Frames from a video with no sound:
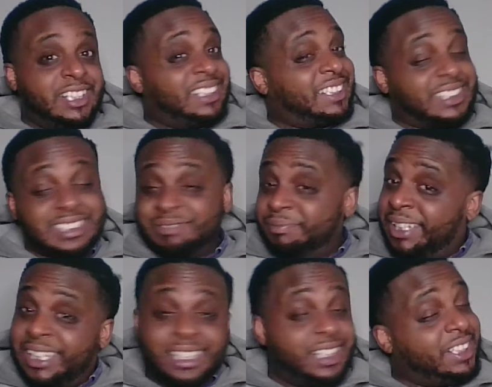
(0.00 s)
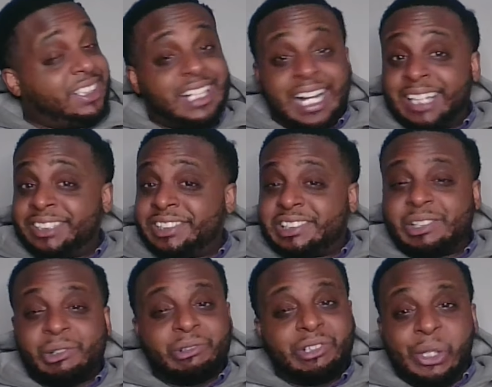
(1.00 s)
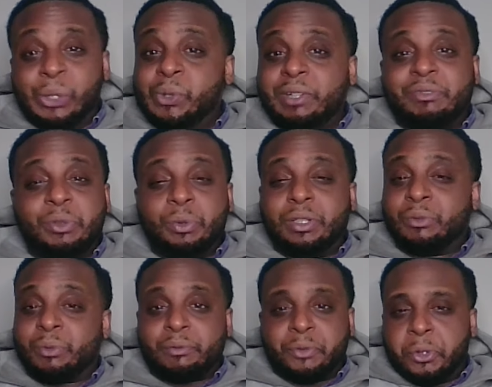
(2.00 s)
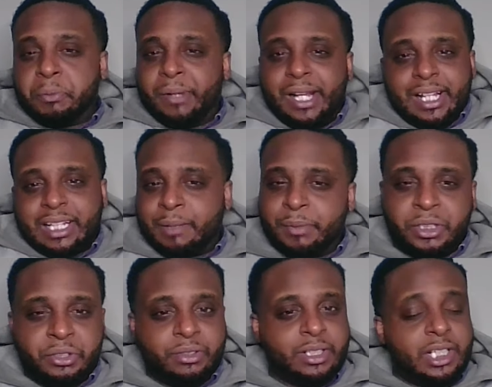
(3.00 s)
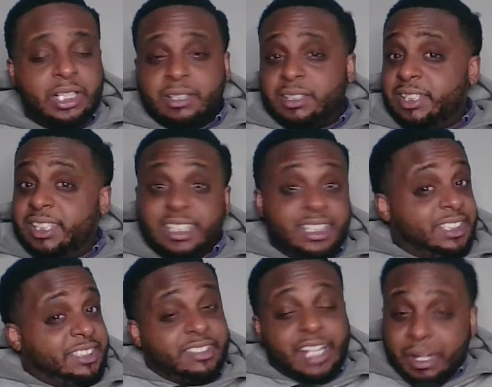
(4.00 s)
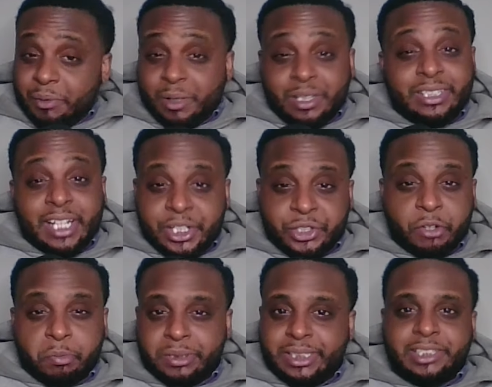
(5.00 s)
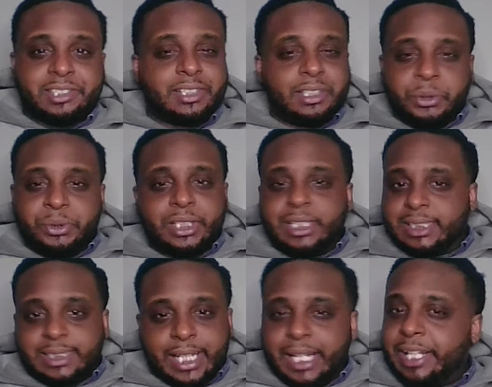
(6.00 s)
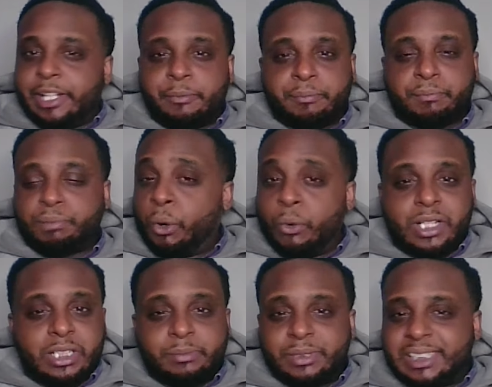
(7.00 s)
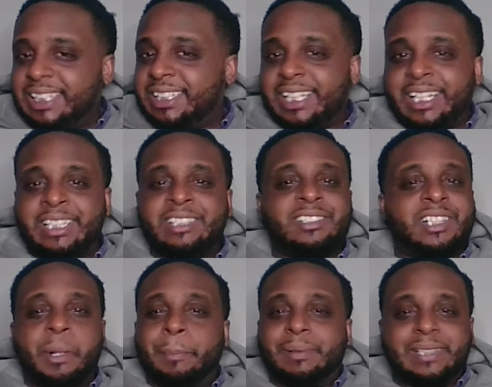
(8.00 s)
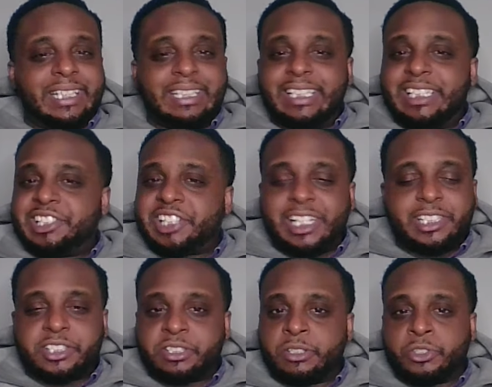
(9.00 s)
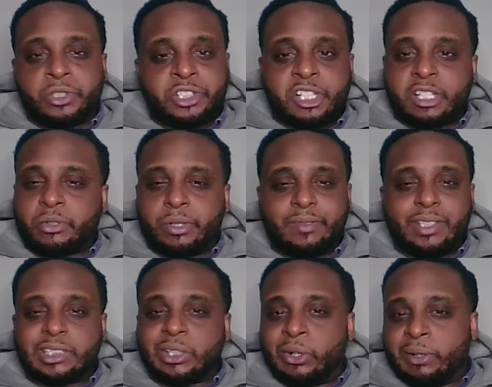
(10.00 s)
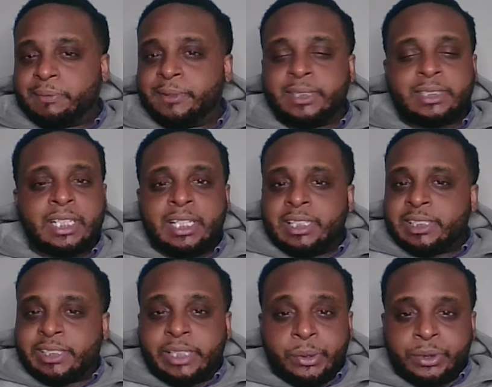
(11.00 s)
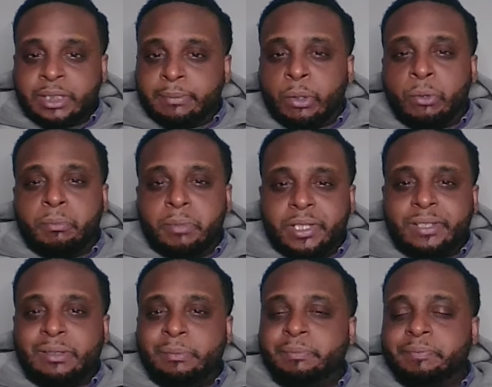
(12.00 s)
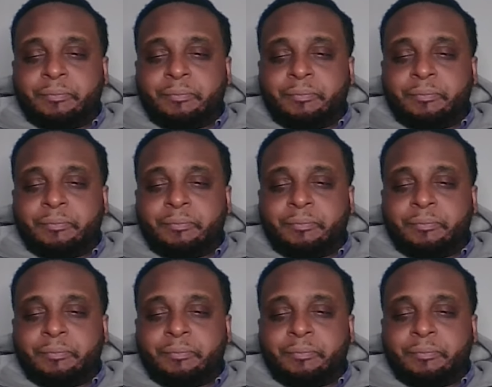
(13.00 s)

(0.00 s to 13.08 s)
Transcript: Because, man, I just don't know if you can revert back. I mean, they were in danger of potentially losing this game. Poa comes in and completely changes the trajectory of this offense, steals the momentum.